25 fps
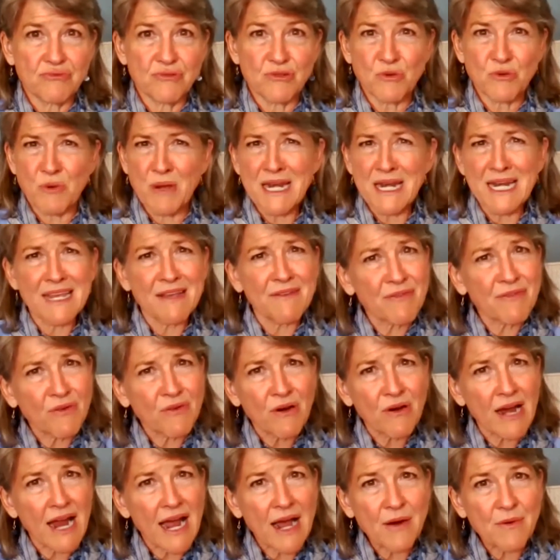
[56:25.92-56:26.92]

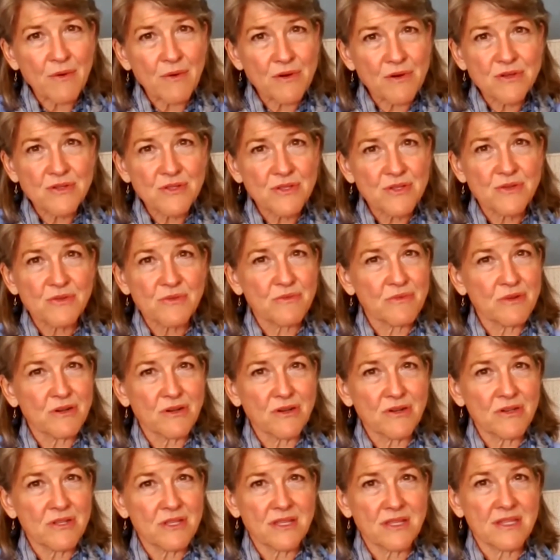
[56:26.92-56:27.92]
24 hours
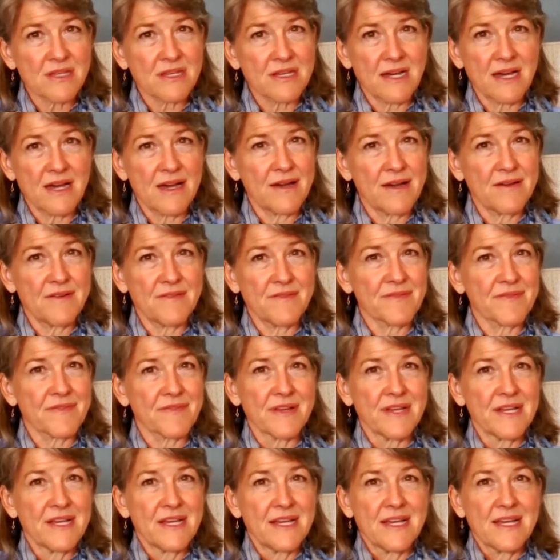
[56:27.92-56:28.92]
worth of
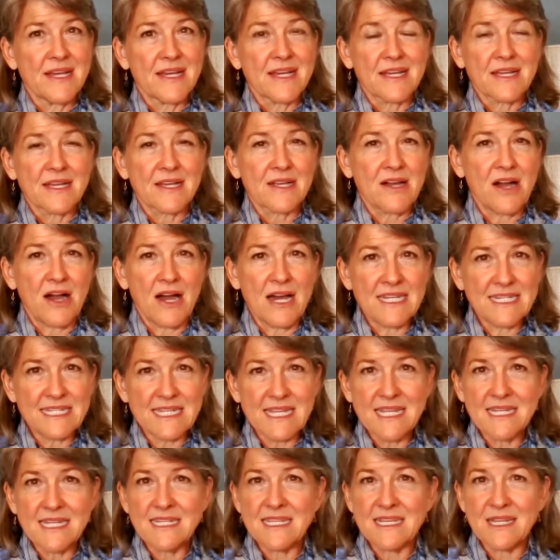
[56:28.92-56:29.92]

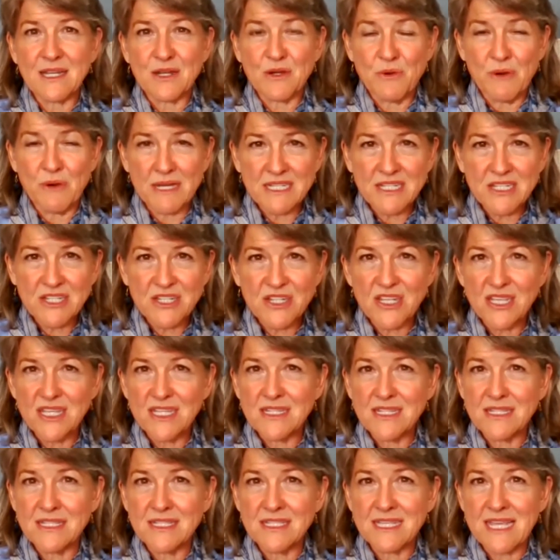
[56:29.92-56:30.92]
content and
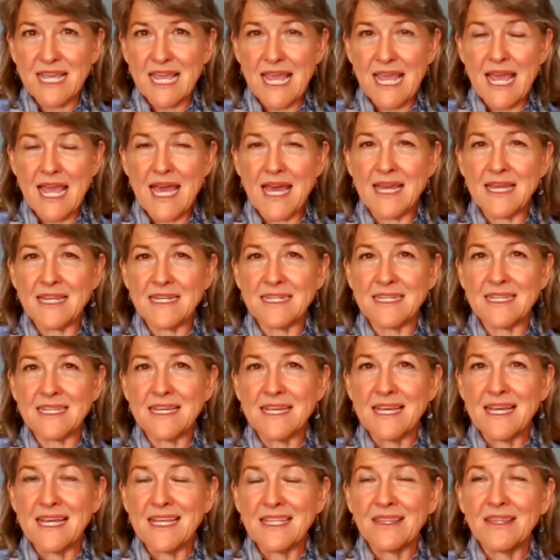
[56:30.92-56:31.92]
questions. And
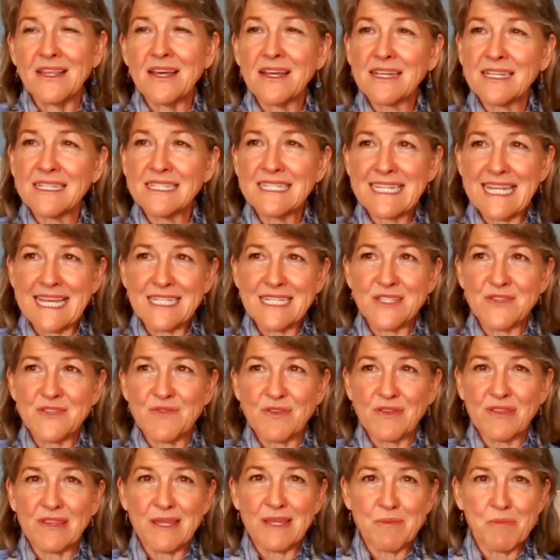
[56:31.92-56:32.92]
Lux stands
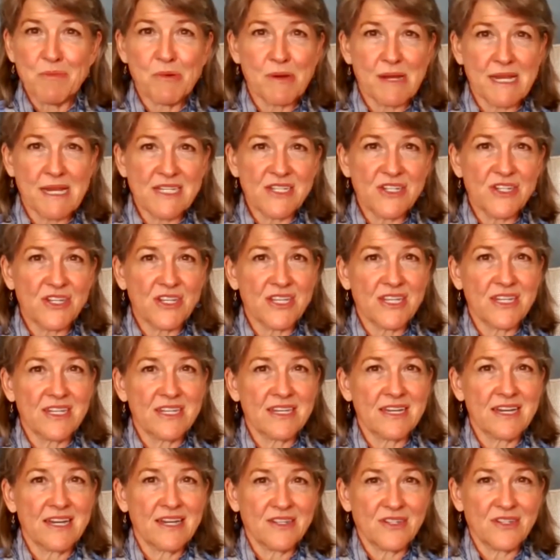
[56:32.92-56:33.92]
for Liberation,
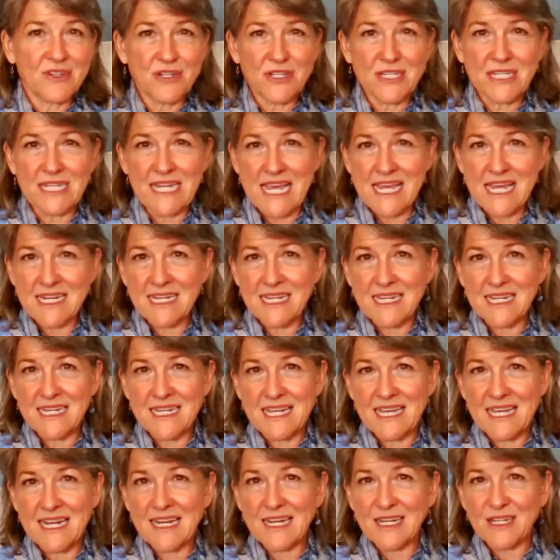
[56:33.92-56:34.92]
Understanding,
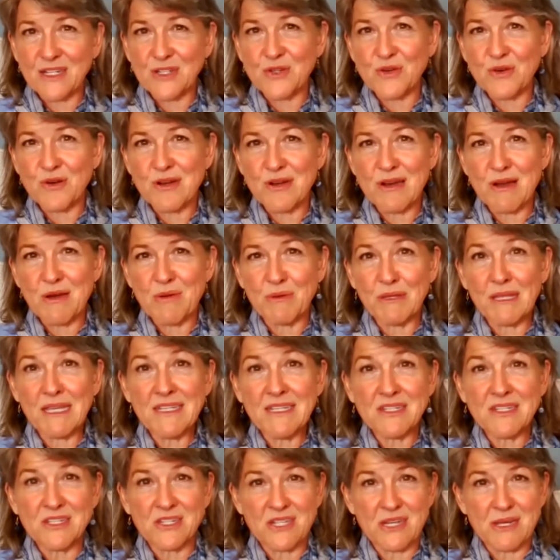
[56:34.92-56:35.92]
and Extraordinary
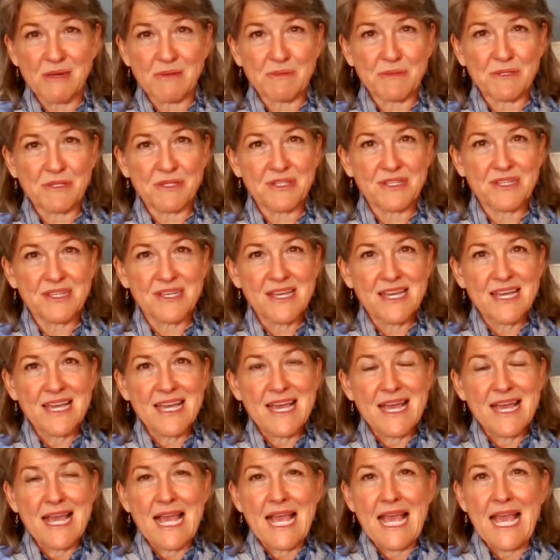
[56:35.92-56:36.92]
Relationships.
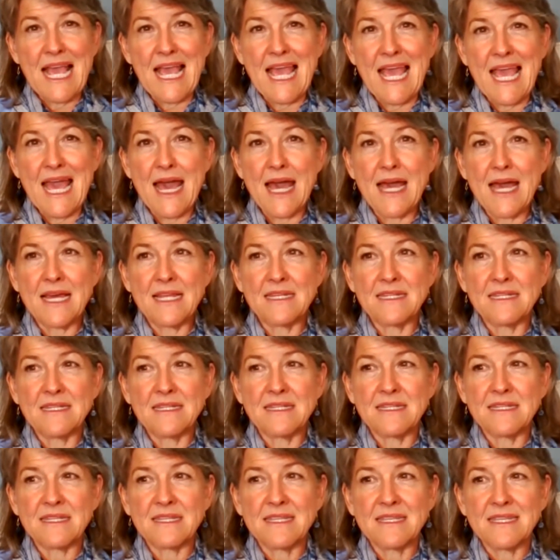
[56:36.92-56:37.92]
Mm-hmm.
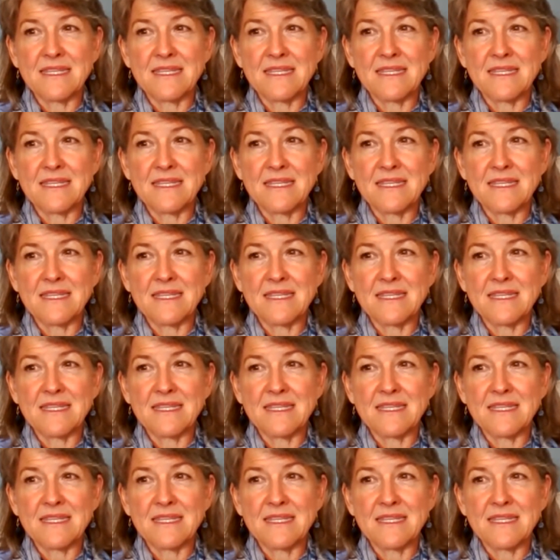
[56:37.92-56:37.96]
And